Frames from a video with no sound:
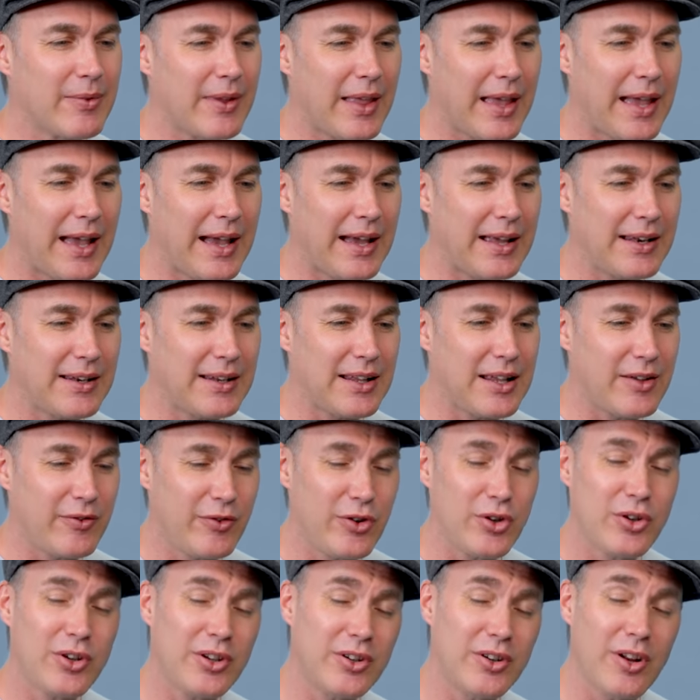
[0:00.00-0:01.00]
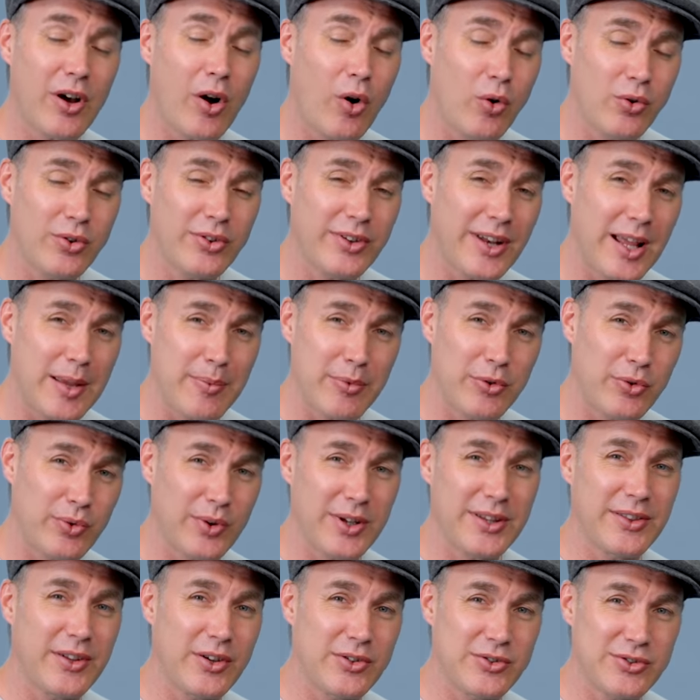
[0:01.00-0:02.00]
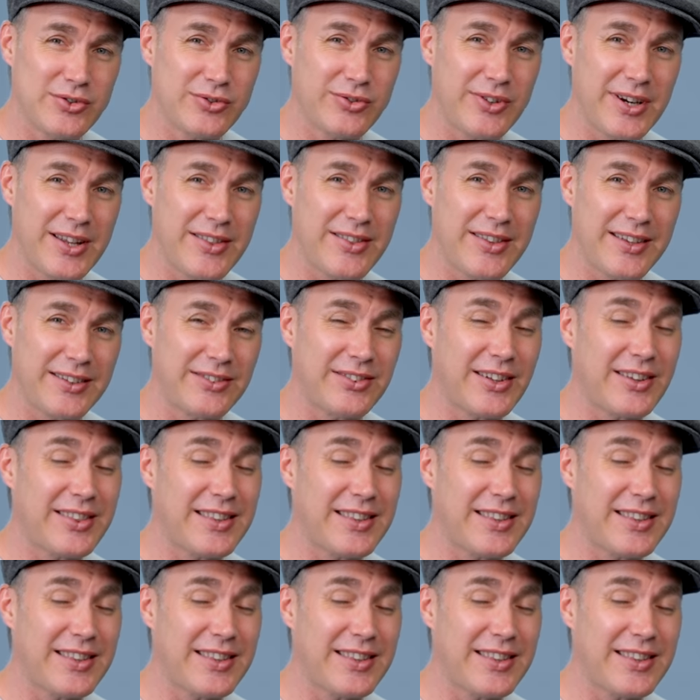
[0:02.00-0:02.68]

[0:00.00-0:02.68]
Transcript: And if you can alternate between those three things,